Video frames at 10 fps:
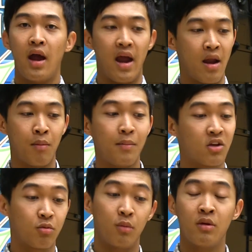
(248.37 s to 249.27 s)
and maybe
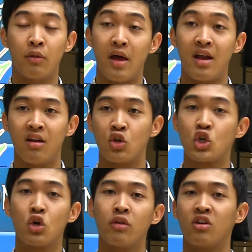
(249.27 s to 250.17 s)
experiment with that and
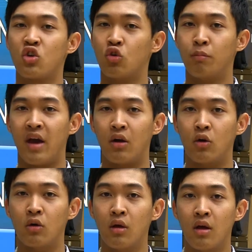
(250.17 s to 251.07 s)
show the additional
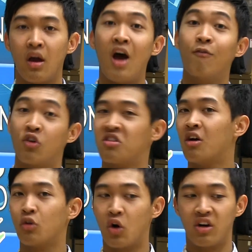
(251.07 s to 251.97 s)
panel how
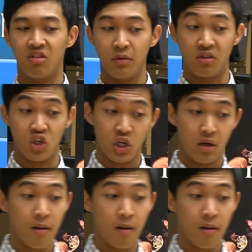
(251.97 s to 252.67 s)
versatile you are as a musician.